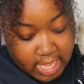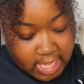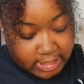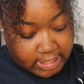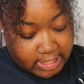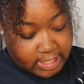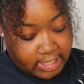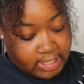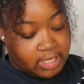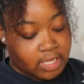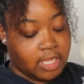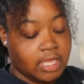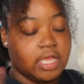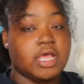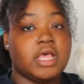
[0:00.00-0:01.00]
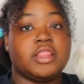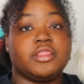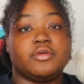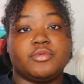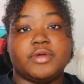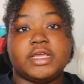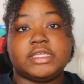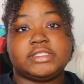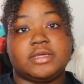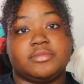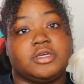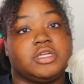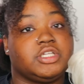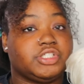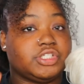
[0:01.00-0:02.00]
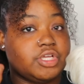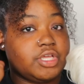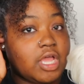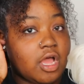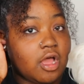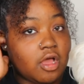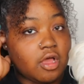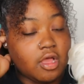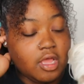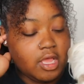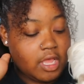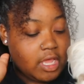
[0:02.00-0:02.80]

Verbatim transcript: And then the rest I'm gonna show y'all